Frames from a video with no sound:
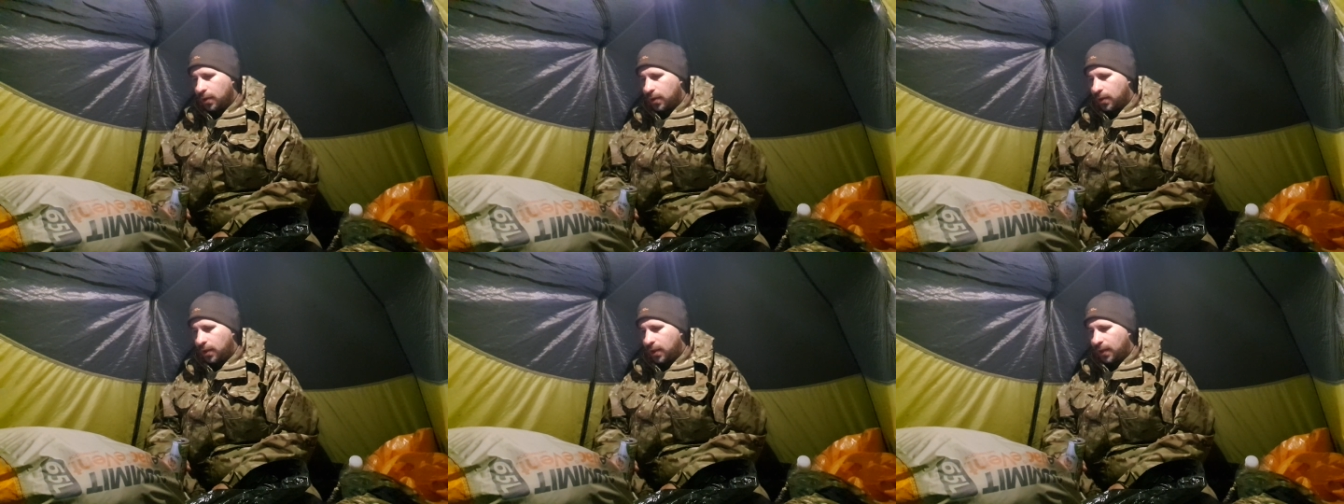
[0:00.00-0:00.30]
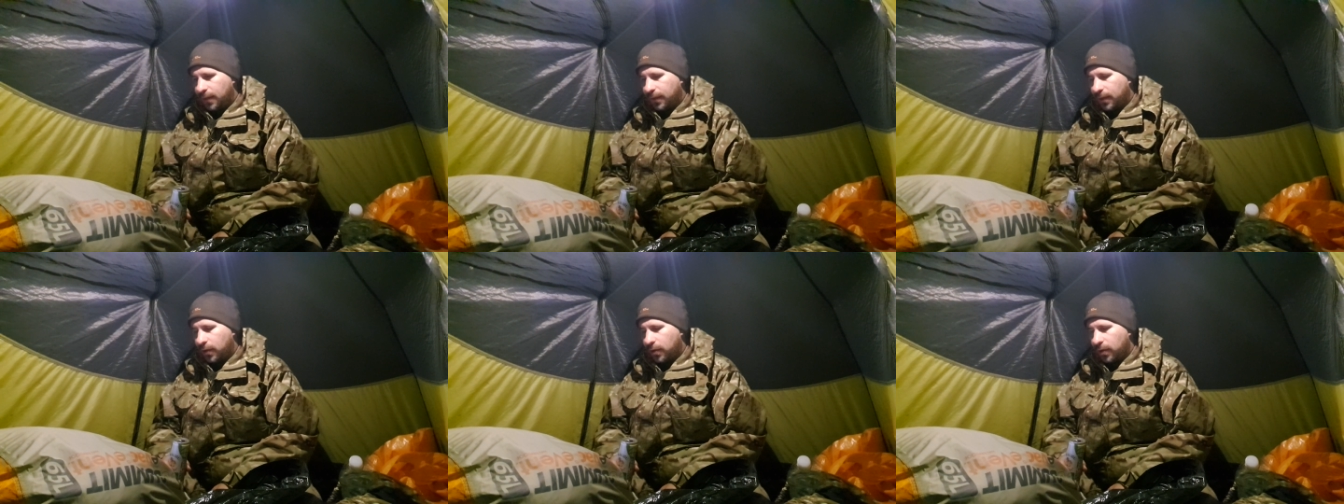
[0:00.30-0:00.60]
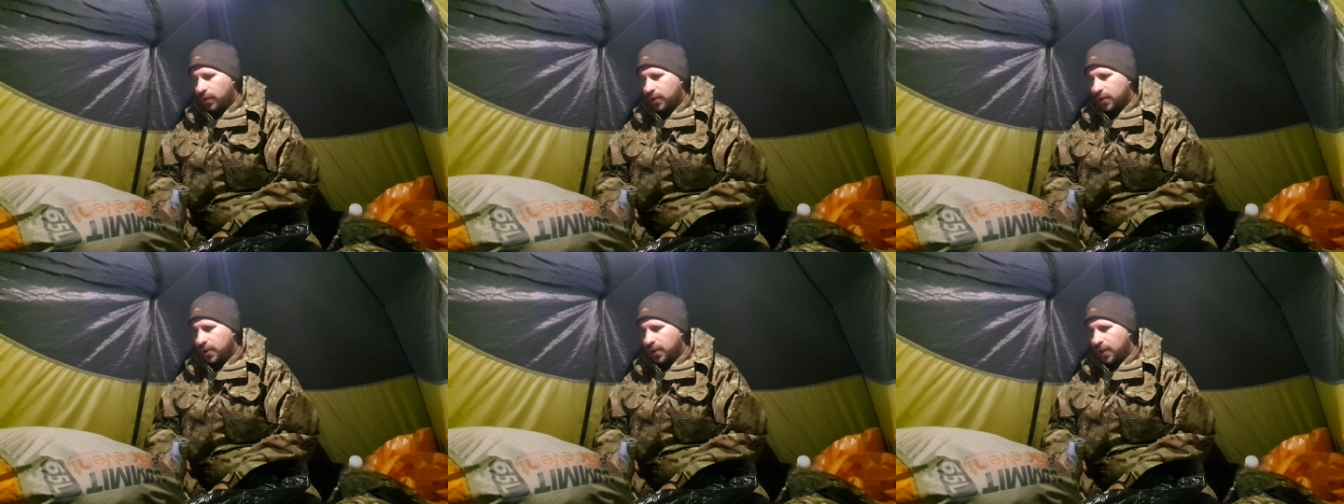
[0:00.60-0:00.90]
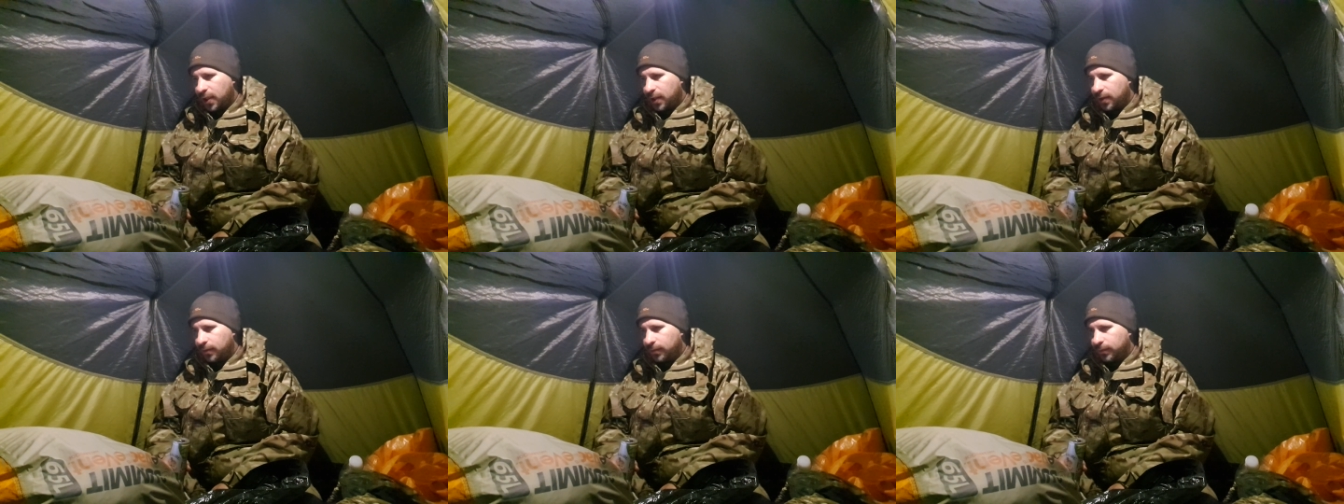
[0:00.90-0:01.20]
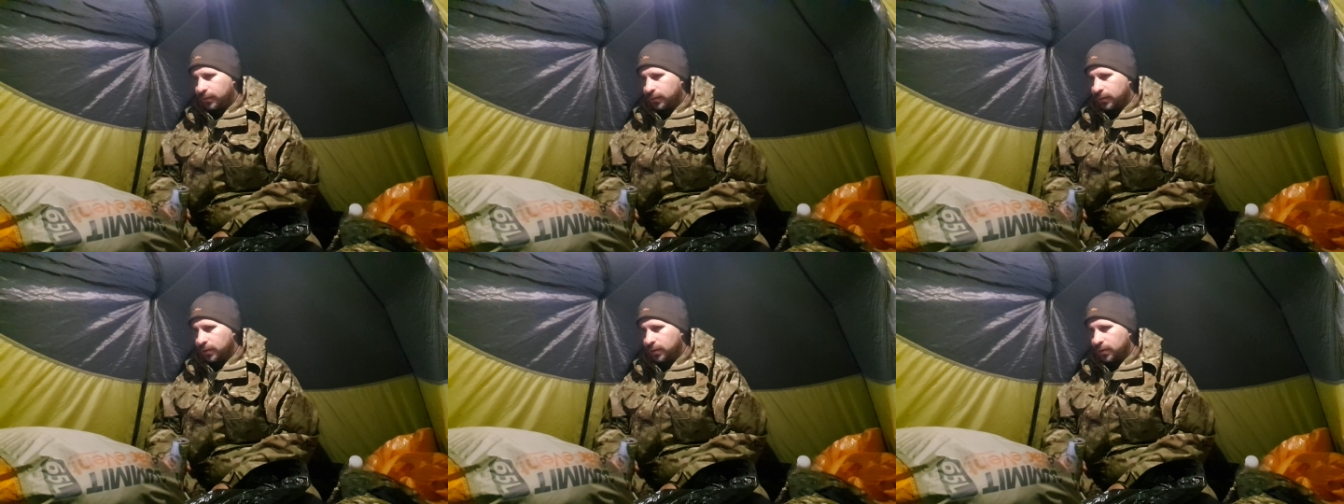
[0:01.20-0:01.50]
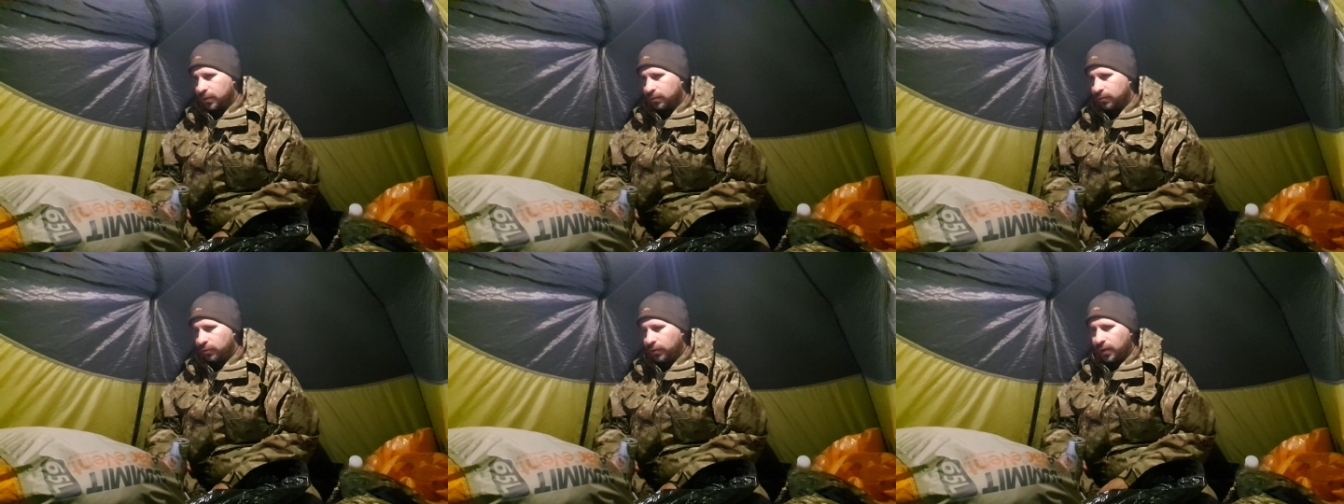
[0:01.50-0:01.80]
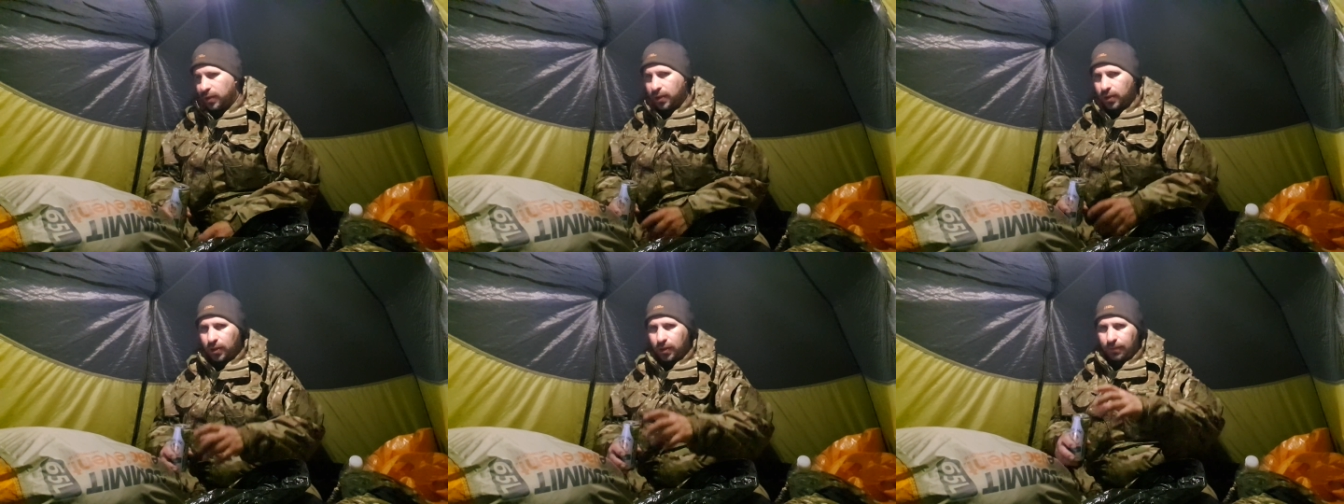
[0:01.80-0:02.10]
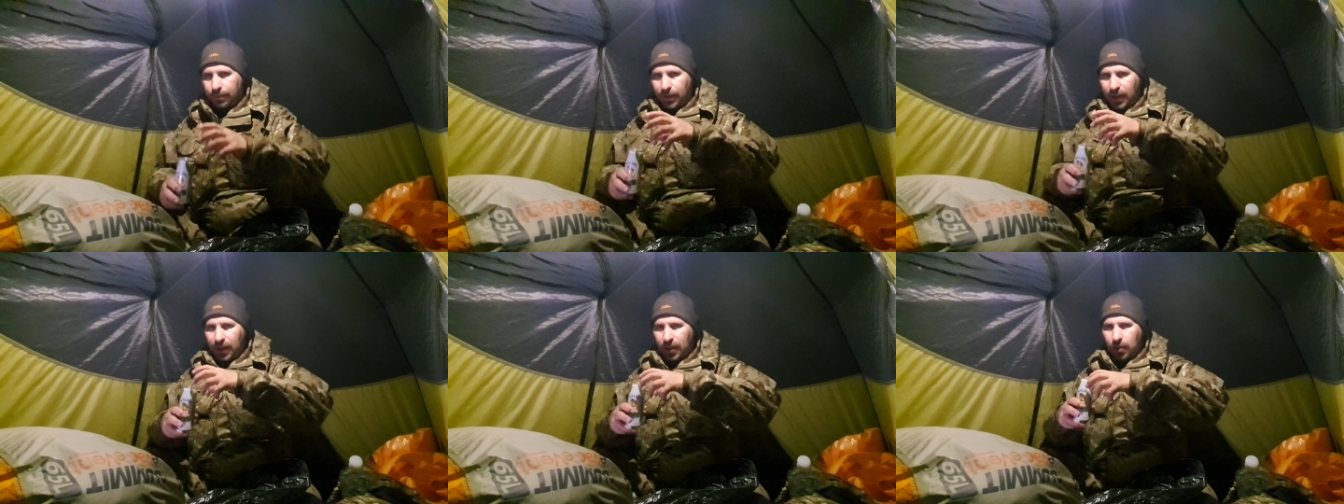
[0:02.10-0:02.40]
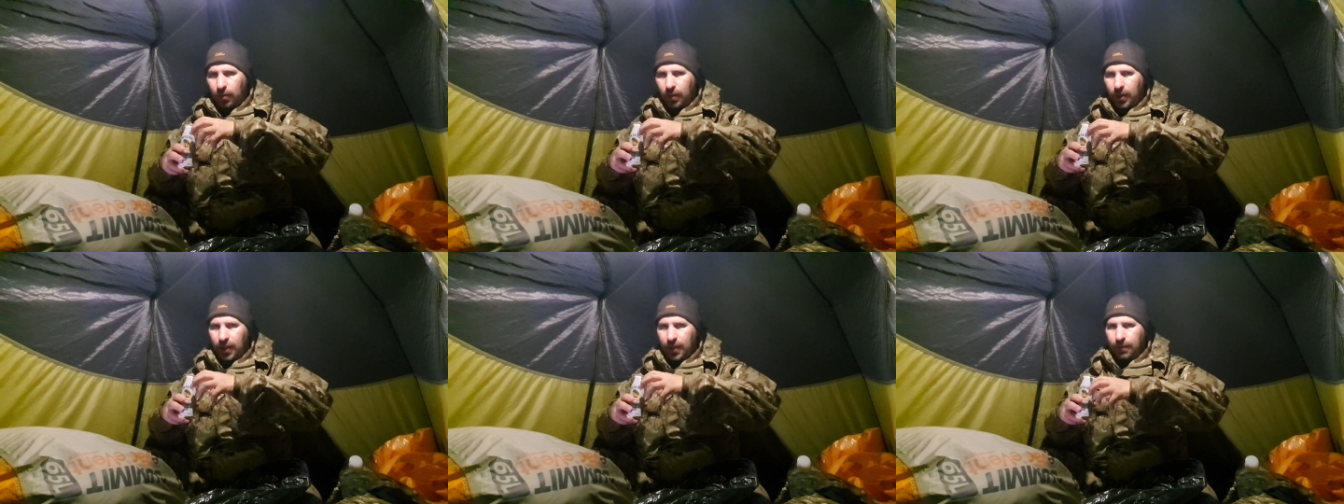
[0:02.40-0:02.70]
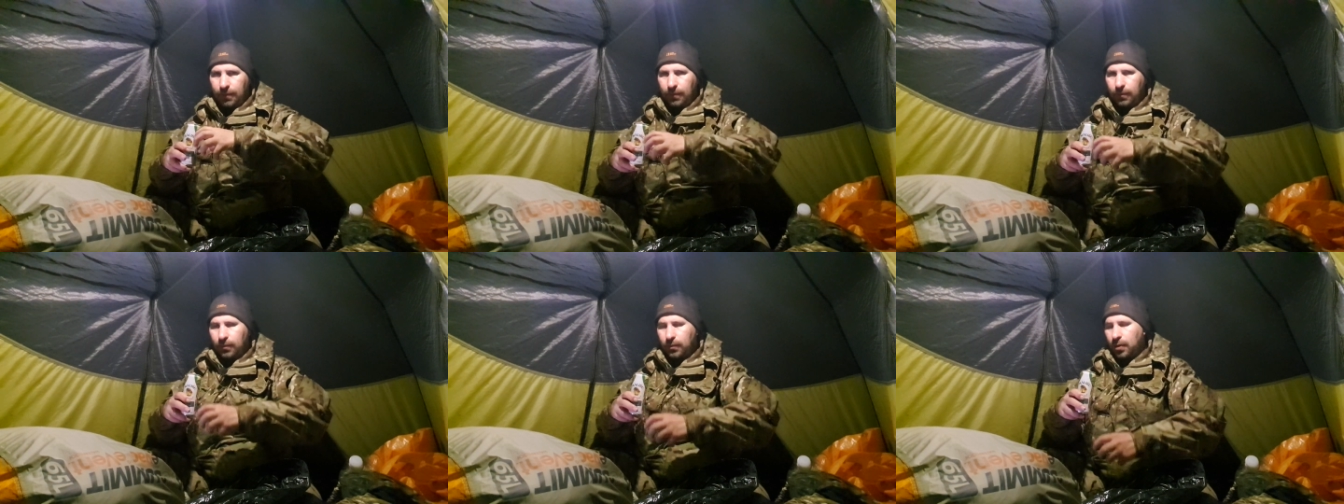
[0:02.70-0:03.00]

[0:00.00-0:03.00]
have a cook set with the Packaway